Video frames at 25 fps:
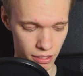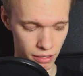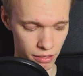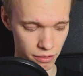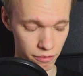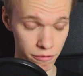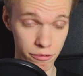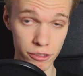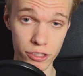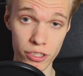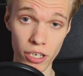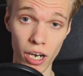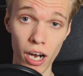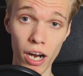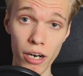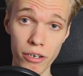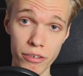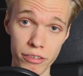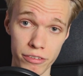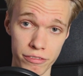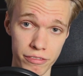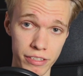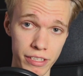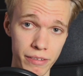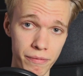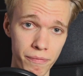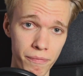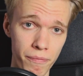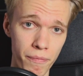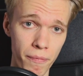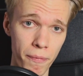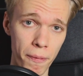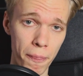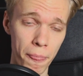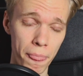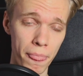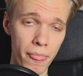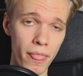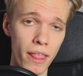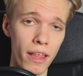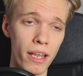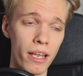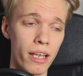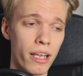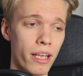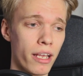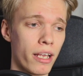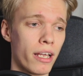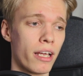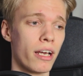Photography.
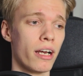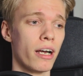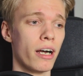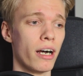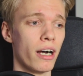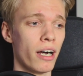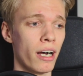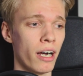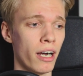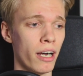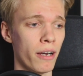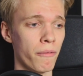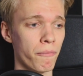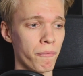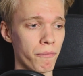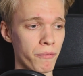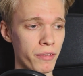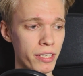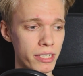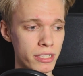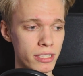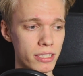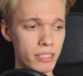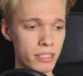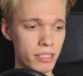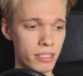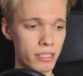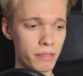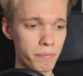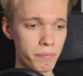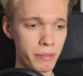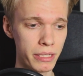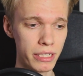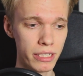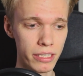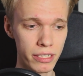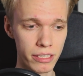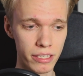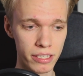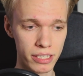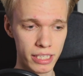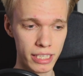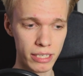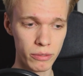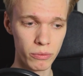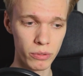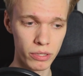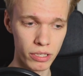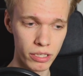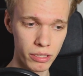This is going to be the
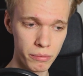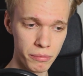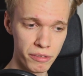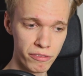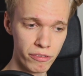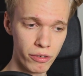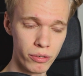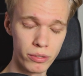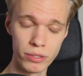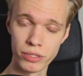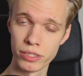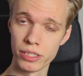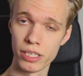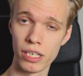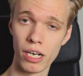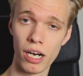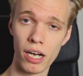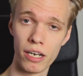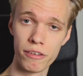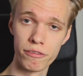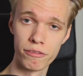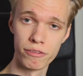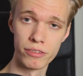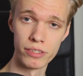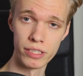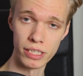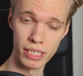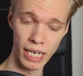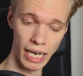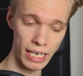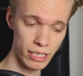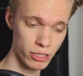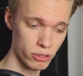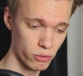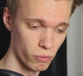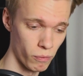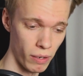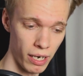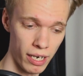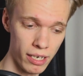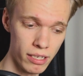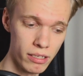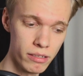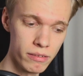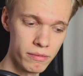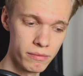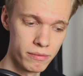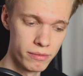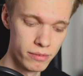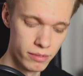thing we're going to be focusing on for the next
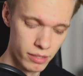while.